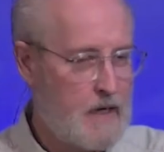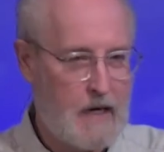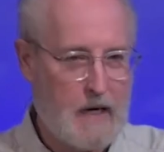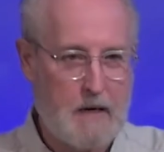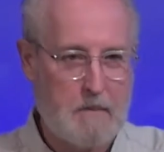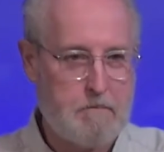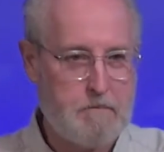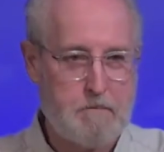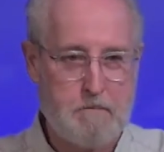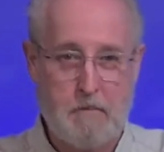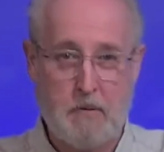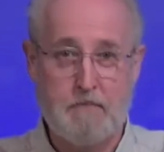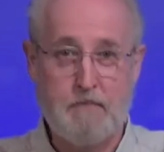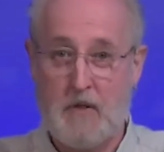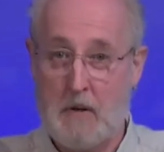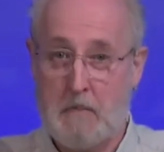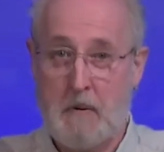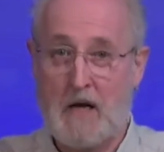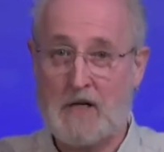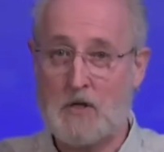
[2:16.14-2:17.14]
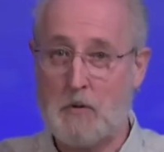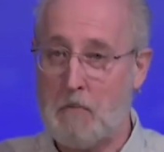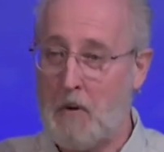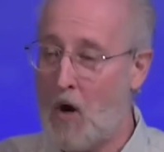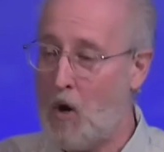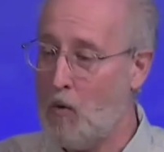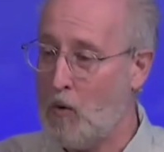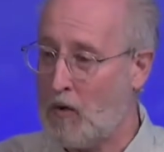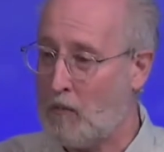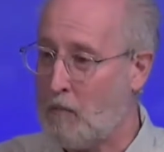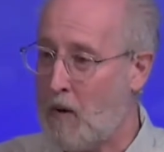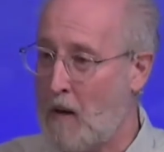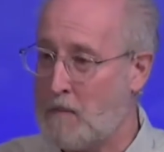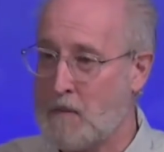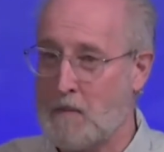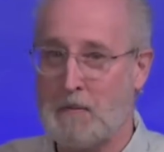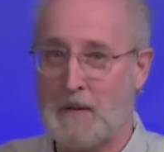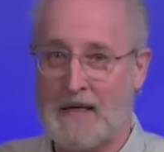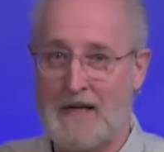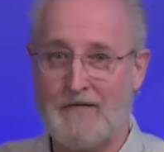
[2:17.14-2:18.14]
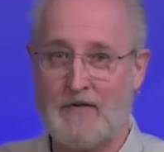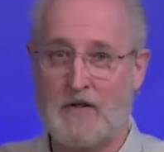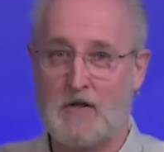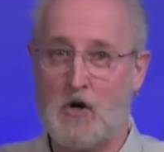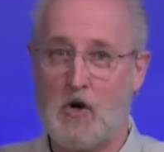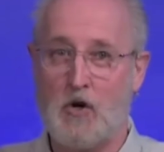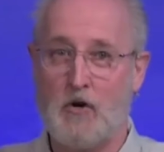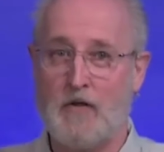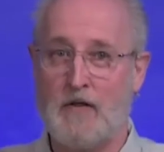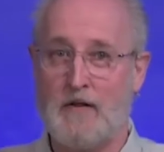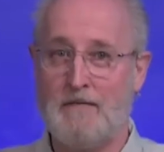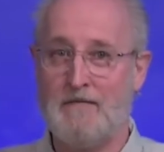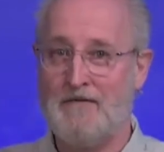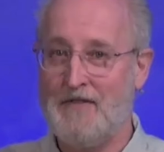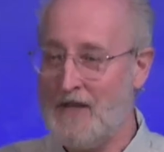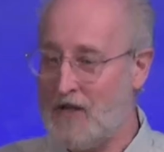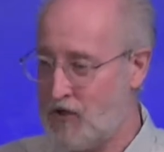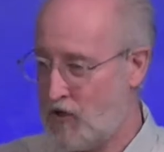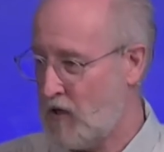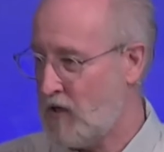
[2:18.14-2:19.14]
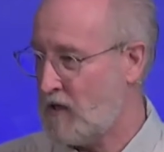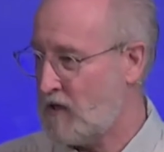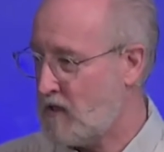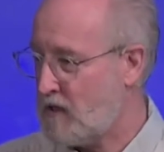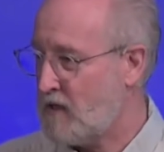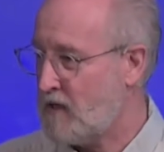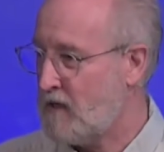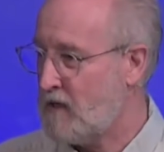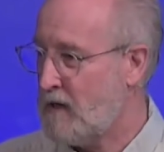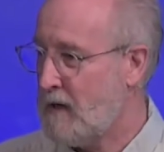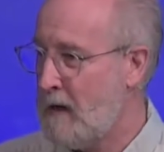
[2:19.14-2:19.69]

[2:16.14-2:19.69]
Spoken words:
The Apostle Paul would have probably even called them visions.